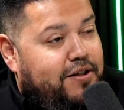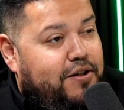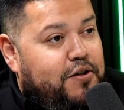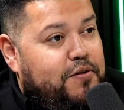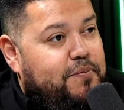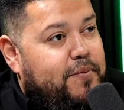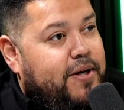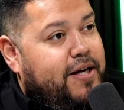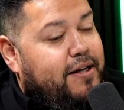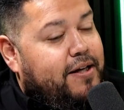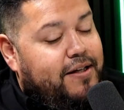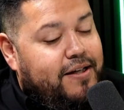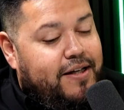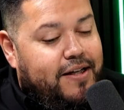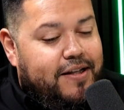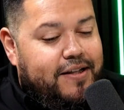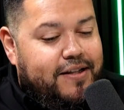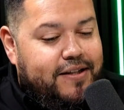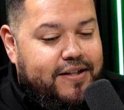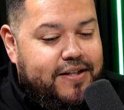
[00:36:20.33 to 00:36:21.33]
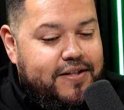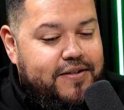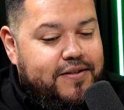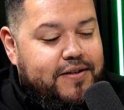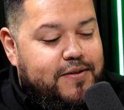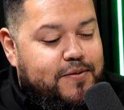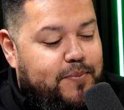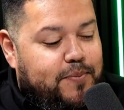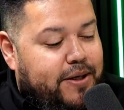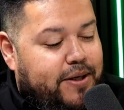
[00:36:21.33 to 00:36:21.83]
So. Man, this
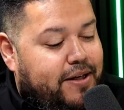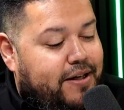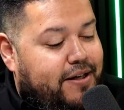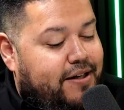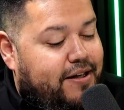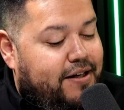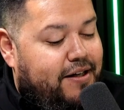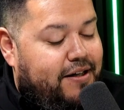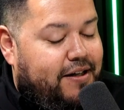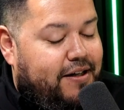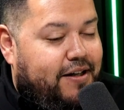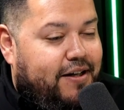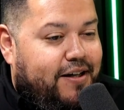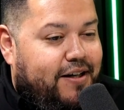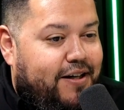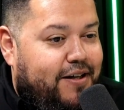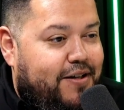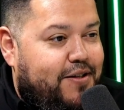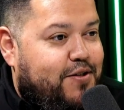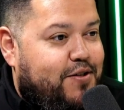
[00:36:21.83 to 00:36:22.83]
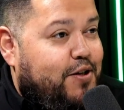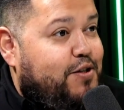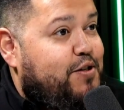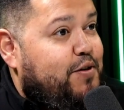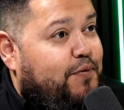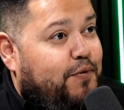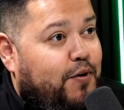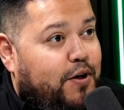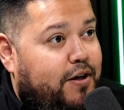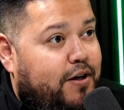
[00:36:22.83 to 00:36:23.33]
has been such a
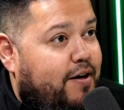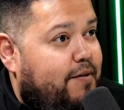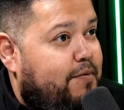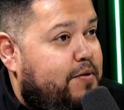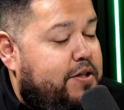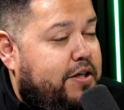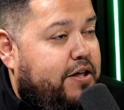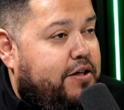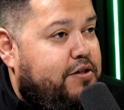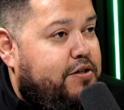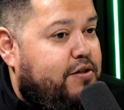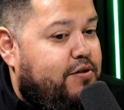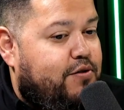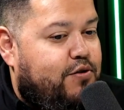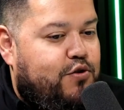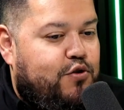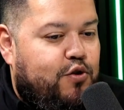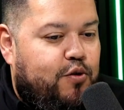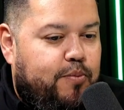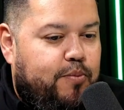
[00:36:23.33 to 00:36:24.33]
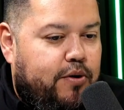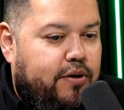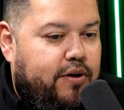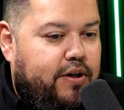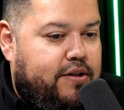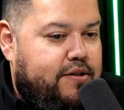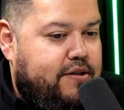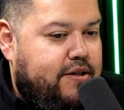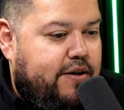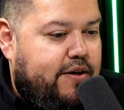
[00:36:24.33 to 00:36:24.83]
fun conversation, super
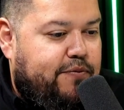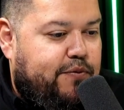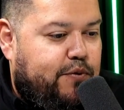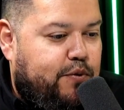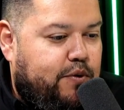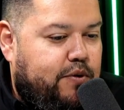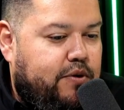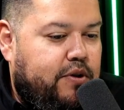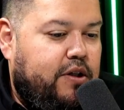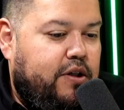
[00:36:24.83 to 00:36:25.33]
insightful.